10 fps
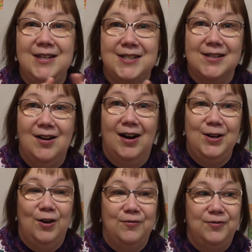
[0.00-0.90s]
this
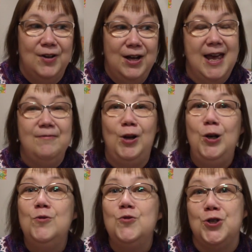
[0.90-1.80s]
kind of
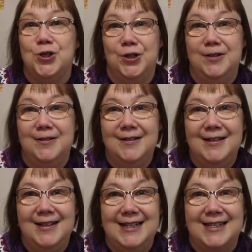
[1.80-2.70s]
evolution
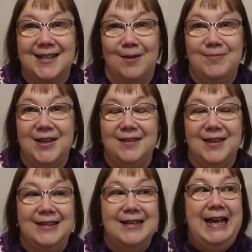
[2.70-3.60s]
is something
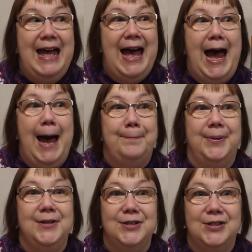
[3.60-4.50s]
that
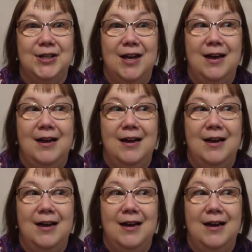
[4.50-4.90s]
happens